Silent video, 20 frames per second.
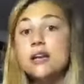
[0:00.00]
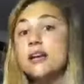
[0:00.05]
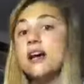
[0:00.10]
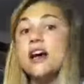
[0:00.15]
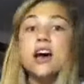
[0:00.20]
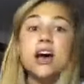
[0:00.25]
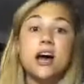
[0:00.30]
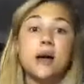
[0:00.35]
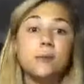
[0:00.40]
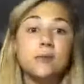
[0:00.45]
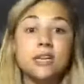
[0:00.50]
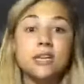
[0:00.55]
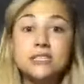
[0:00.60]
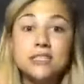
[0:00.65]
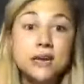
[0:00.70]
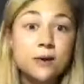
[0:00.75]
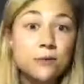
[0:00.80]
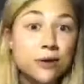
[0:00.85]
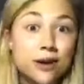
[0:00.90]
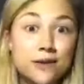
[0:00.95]
Let's
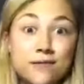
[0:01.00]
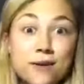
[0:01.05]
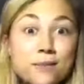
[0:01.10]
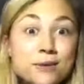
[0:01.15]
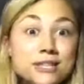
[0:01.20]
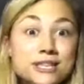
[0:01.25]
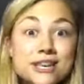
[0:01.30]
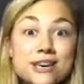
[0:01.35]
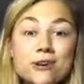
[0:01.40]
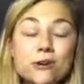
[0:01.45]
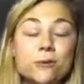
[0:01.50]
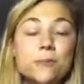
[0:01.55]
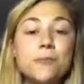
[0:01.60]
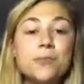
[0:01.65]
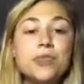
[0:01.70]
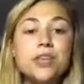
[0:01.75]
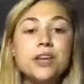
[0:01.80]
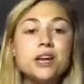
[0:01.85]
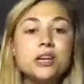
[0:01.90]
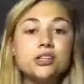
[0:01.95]
say one of them is you.
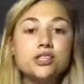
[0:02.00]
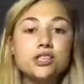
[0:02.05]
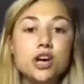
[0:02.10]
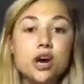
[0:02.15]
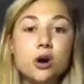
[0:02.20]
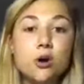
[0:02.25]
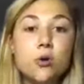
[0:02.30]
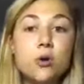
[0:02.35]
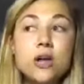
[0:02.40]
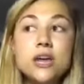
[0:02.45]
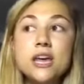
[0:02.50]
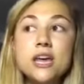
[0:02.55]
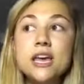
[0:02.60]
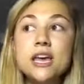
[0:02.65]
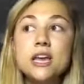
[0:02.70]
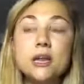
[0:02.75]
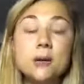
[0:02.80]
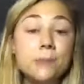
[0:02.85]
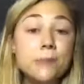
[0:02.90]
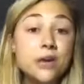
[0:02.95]
So
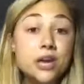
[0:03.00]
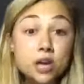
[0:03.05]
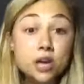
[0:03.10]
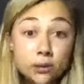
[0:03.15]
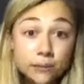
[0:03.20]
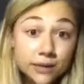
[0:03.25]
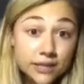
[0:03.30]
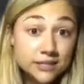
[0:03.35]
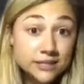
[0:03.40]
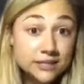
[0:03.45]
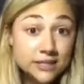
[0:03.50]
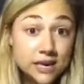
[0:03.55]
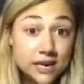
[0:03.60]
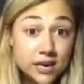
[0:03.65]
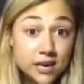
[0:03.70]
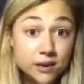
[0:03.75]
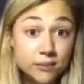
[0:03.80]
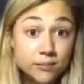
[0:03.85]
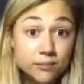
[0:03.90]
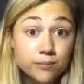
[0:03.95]
in a pyramid
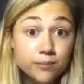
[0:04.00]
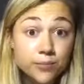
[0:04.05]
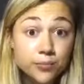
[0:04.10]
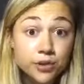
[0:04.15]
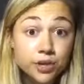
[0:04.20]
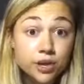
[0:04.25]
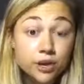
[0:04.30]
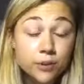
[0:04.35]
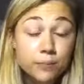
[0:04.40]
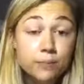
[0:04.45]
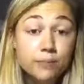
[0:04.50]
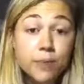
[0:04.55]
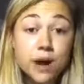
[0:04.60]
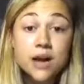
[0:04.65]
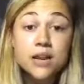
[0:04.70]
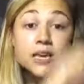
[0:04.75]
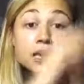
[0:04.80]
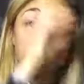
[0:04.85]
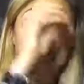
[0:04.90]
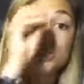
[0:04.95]
scheme,
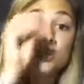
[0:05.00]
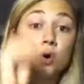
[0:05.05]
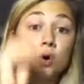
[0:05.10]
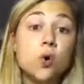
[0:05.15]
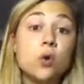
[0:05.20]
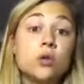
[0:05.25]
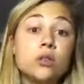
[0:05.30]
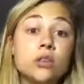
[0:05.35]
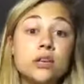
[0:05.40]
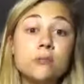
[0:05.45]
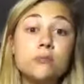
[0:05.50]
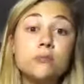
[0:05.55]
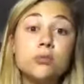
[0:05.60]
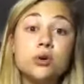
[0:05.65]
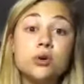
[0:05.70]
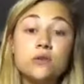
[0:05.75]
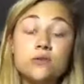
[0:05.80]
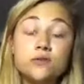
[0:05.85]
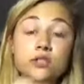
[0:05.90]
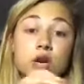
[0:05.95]
money is only
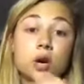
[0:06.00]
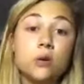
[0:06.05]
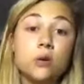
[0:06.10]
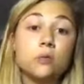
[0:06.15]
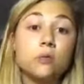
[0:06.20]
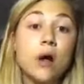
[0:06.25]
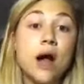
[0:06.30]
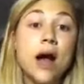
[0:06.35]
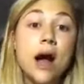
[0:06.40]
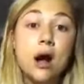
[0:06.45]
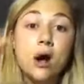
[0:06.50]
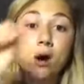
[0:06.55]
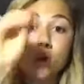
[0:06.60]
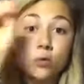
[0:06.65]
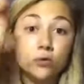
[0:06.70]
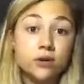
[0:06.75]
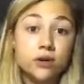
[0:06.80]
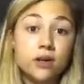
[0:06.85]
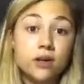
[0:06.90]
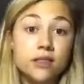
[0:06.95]
moved
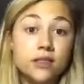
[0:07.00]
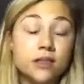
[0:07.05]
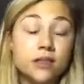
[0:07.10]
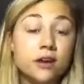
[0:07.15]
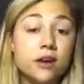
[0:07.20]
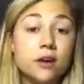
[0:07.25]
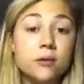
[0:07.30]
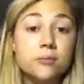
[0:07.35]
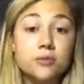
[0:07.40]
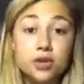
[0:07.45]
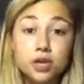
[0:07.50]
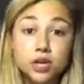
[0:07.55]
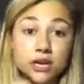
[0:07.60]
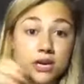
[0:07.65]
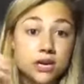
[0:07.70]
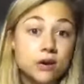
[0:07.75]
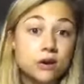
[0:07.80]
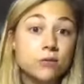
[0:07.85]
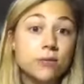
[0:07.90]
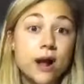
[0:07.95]
around the
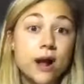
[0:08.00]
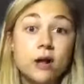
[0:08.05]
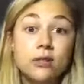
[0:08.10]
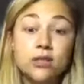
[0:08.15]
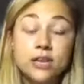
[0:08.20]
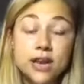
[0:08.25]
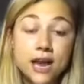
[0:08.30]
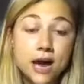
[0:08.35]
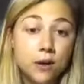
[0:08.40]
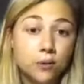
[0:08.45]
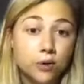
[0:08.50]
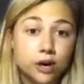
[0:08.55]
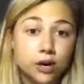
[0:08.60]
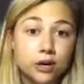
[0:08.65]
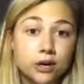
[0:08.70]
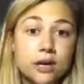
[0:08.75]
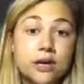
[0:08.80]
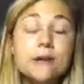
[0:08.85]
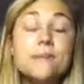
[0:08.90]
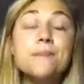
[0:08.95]
community, around the
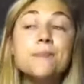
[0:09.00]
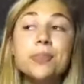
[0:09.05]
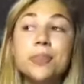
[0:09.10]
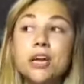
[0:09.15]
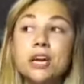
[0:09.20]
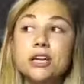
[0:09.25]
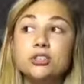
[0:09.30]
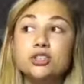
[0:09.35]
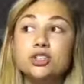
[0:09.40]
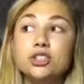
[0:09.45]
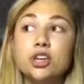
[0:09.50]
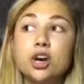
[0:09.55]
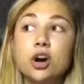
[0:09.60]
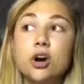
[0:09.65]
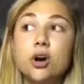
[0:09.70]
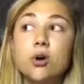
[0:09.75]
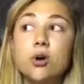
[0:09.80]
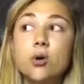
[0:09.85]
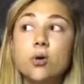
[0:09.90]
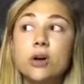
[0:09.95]
network. And
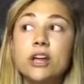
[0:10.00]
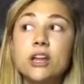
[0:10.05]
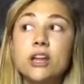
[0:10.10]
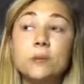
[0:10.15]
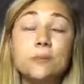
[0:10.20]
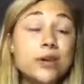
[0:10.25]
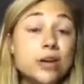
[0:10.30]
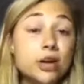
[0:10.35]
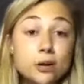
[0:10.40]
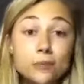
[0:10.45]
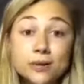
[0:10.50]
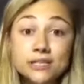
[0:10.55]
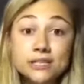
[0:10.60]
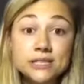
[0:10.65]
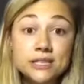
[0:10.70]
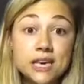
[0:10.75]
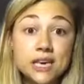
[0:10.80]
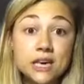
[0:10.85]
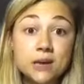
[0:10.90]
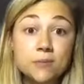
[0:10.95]
so in a pyramid
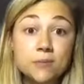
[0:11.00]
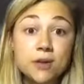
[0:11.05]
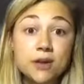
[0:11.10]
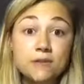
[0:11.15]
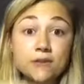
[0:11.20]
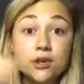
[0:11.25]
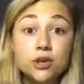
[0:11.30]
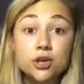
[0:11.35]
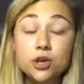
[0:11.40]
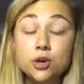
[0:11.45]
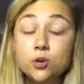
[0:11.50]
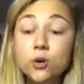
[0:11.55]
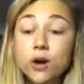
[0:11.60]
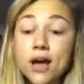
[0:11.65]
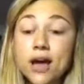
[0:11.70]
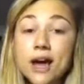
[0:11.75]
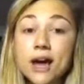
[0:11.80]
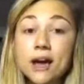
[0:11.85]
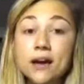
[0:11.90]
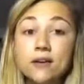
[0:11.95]
scheme, if you
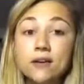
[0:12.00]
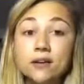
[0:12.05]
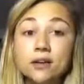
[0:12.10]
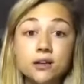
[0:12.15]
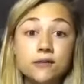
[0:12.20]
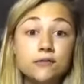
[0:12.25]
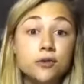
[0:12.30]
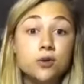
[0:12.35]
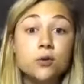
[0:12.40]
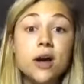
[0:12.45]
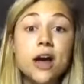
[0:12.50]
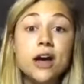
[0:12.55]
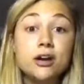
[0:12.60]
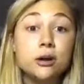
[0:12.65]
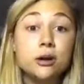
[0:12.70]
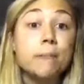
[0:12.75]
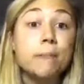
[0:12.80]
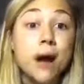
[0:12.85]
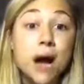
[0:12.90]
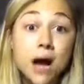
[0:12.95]
got
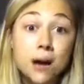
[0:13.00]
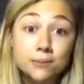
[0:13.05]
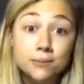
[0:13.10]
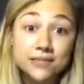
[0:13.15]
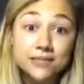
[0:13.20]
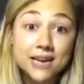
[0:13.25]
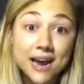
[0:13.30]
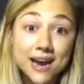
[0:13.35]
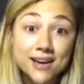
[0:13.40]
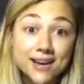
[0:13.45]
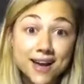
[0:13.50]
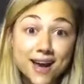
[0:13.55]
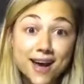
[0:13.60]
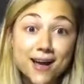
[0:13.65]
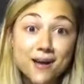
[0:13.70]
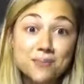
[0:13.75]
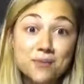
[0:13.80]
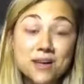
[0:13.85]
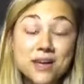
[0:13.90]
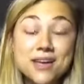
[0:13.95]
your mom signed
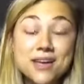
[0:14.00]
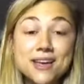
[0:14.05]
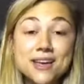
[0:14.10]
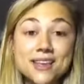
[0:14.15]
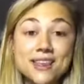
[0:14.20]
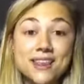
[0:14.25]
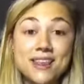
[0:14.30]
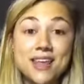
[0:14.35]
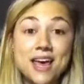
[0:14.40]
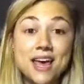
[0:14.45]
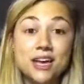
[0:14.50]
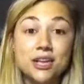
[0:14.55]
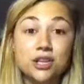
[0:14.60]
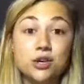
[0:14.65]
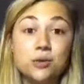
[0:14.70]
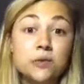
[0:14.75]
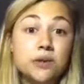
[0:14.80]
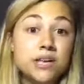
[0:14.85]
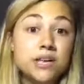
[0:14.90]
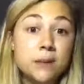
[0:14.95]
up, then
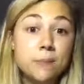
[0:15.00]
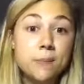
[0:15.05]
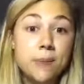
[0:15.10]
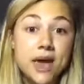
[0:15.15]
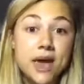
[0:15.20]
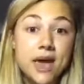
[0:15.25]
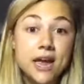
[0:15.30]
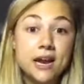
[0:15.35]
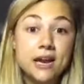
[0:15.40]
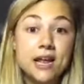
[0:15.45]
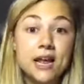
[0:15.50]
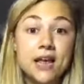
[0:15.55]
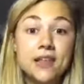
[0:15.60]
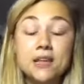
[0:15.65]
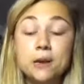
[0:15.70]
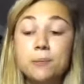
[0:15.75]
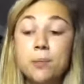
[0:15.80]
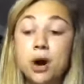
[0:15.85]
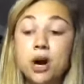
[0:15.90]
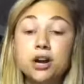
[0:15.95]
you would get paid and
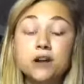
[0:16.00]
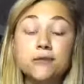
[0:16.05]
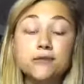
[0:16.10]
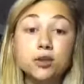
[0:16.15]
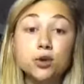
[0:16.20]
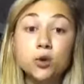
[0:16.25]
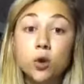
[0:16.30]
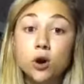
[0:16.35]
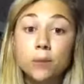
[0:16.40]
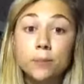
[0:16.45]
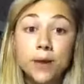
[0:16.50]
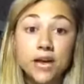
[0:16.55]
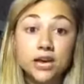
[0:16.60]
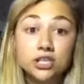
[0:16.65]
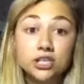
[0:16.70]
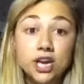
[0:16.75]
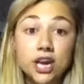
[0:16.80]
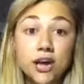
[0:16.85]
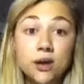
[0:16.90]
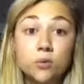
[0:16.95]
then part of your
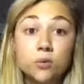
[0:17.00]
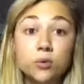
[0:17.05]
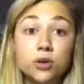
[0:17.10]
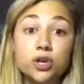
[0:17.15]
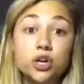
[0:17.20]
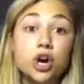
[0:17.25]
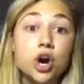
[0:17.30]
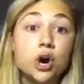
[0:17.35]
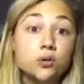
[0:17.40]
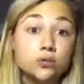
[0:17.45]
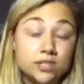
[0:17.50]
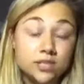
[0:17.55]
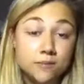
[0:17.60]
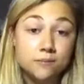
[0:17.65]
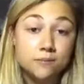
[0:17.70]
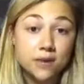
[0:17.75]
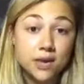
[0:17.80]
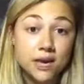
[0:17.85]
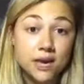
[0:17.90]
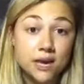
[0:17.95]
paycheck would go to
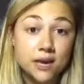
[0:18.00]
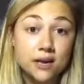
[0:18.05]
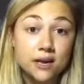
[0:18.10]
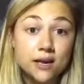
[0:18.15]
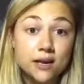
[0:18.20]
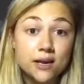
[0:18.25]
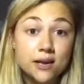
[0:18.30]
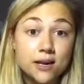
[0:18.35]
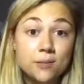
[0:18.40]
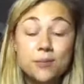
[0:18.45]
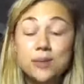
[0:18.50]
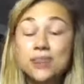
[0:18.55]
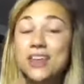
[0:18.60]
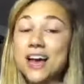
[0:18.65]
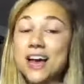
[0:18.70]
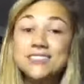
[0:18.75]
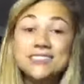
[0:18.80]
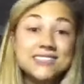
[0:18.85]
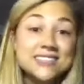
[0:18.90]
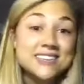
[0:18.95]
me. But
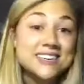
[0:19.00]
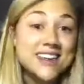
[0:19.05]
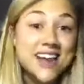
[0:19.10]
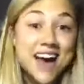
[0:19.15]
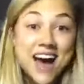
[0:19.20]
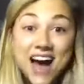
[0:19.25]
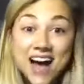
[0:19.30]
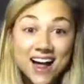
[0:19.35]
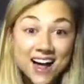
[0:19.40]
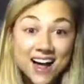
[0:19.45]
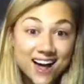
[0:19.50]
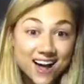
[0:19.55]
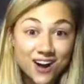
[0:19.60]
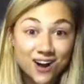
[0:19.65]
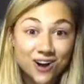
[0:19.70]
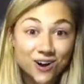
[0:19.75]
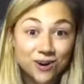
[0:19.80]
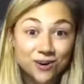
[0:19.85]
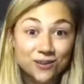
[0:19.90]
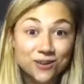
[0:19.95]
that's not
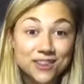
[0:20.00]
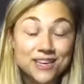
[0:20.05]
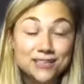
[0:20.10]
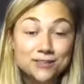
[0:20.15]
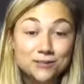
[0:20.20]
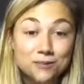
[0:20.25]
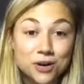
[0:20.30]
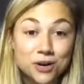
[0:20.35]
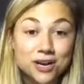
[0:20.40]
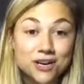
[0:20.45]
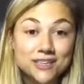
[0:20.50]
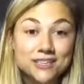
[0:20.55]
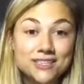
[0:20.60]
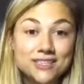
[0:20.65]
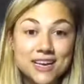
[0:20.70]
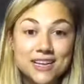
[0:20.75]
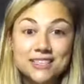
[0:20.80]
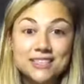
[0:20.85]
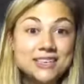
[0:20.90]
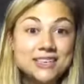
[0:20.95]
how this works.
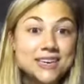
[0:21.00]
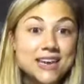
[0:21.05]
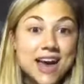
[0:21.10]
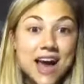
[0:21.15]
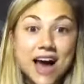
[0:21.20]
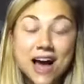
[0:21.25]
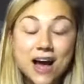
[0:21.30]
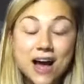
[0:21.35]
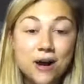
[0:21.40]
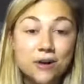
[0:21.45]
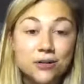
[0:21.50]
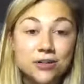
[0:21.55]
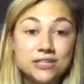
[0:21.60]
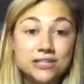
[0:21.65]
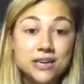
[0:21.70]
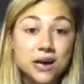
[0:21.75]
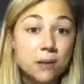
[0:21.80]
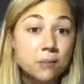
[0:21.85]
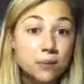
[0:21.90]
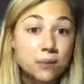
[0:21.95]
That's not how this
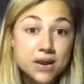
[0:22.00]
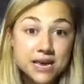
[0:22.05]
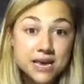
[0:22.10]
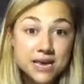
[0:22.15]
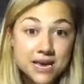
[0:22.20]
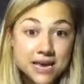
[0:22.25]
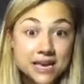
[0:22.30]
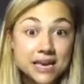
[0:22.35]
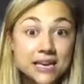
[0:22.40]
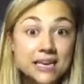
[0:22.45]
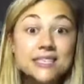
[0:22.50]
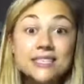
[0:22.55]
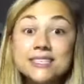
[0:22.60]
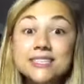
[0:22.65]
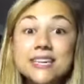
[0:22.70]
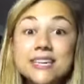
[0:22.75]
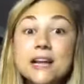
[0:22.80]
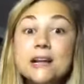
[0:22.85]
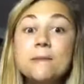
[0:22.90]
company is.